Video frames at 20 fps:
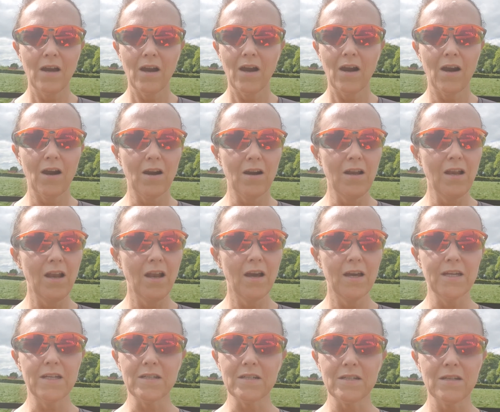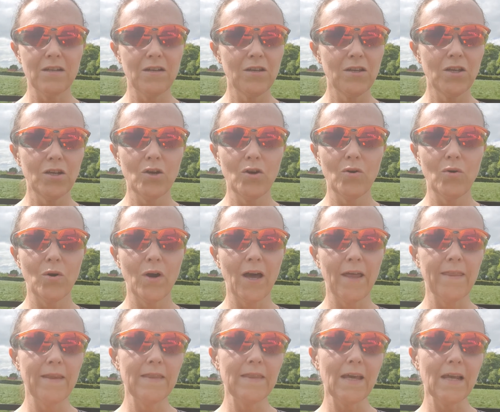are light,
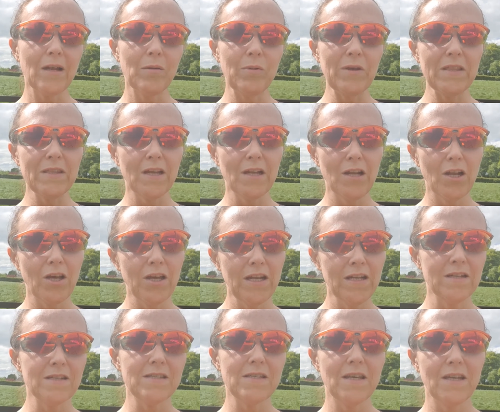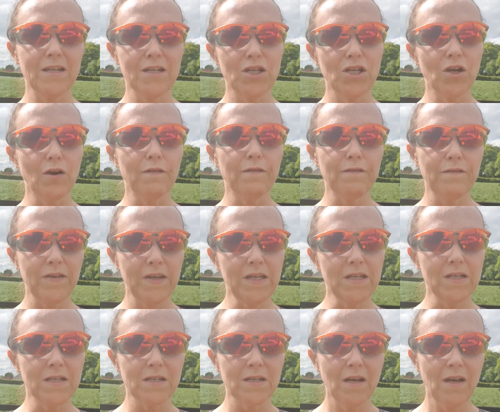and then that'll bring that lightness into your
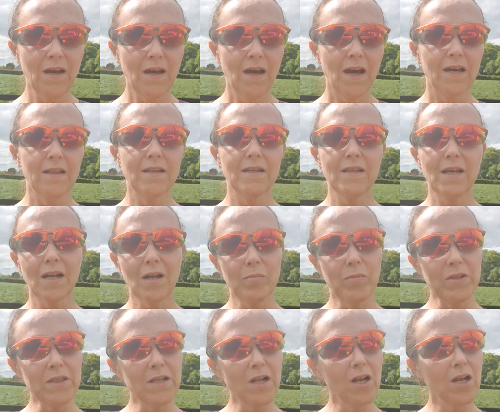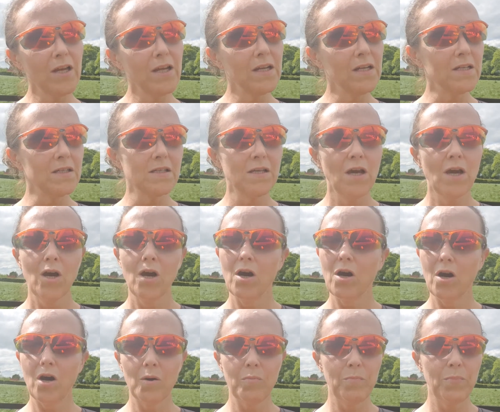feet, and then that'll bring the lightness
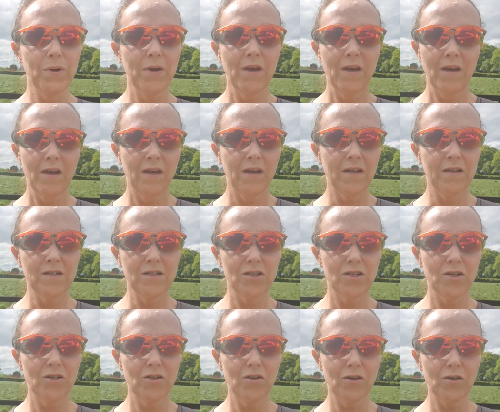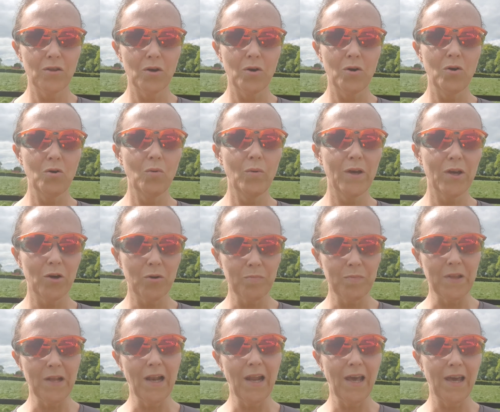up into the whole way up
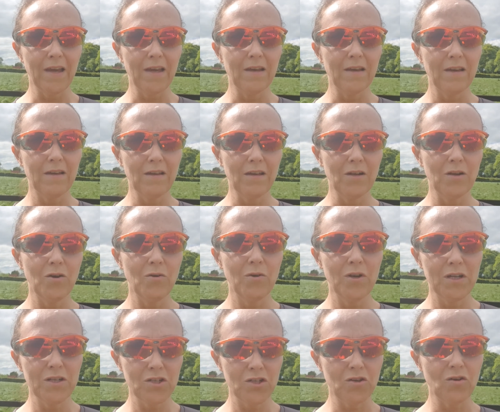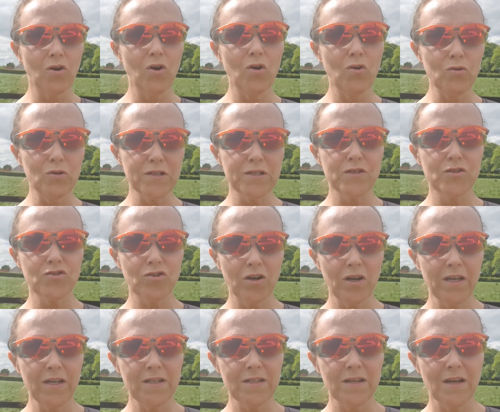the leg, and into your whole
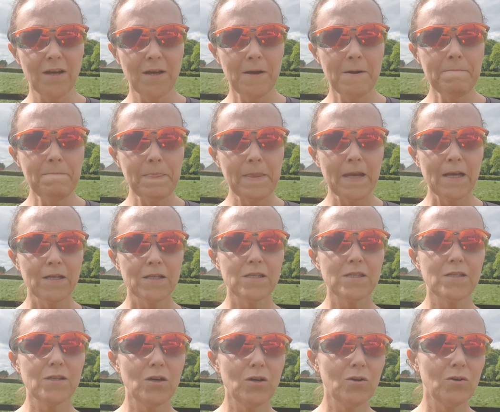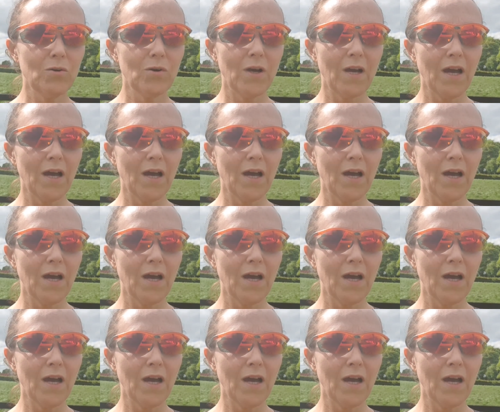stride. So